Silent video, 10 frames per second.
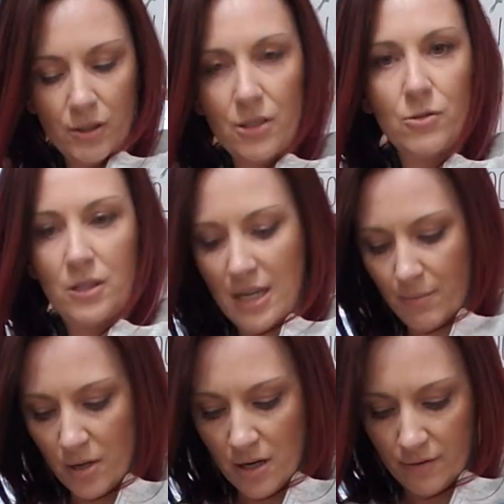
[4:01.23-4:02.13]
need to dab
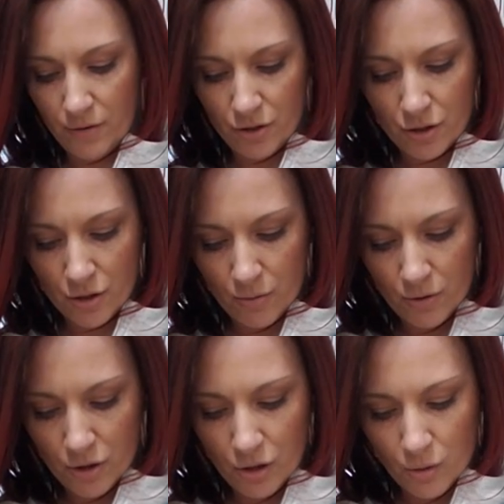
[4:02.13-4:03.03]
off. You're just going
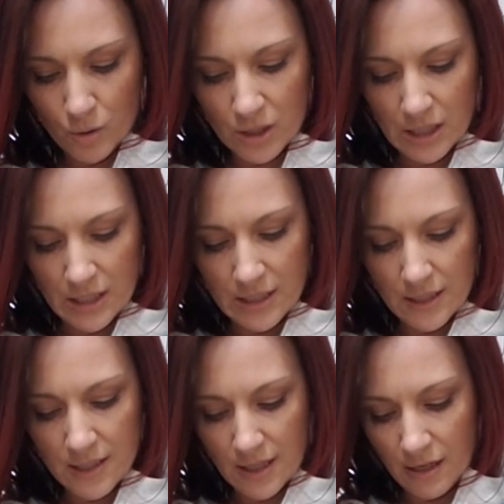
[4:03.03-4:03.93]
to use this
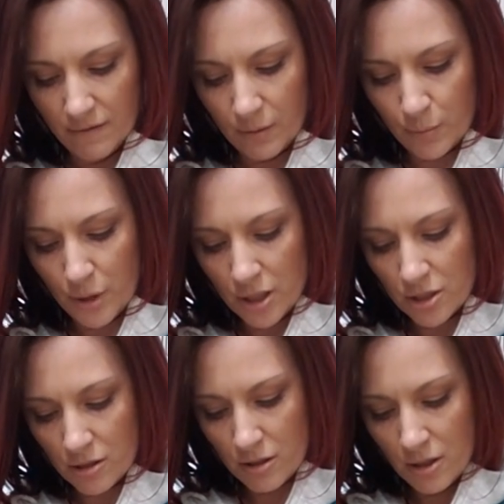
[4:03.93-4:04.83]
instead of the
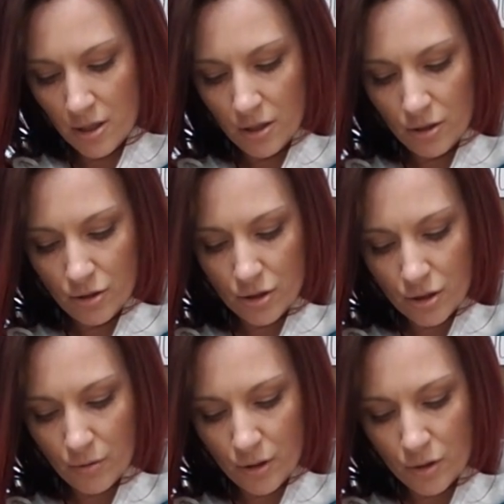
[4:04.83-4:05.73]
brush. You're just
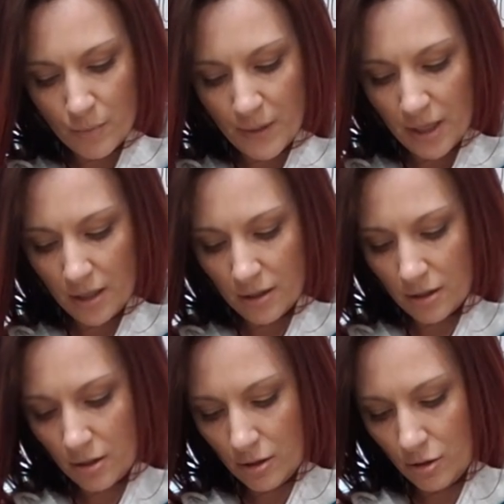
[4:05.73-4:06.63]
going to paint
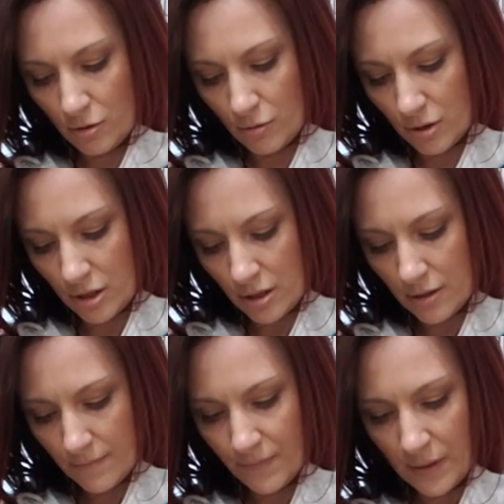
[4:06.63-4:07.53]

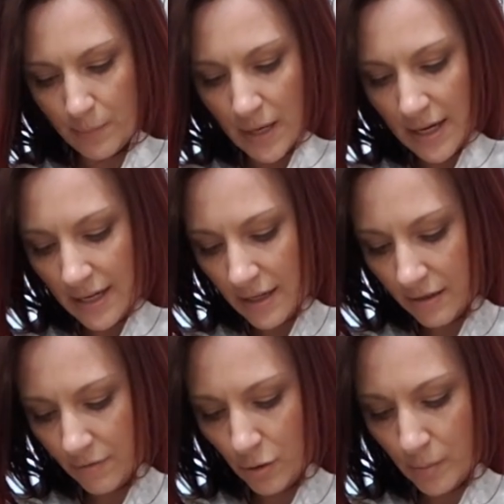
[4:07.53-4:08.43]
the body
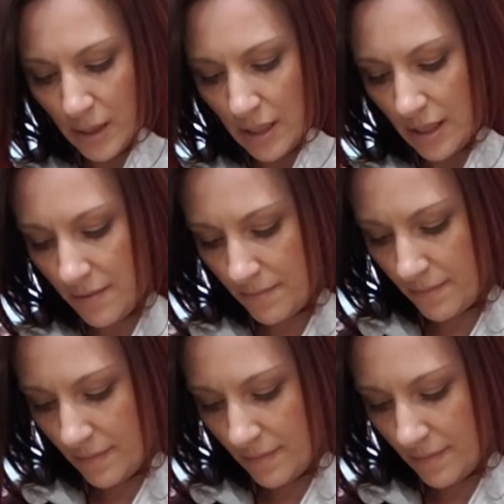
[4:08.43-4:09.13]
of your bunny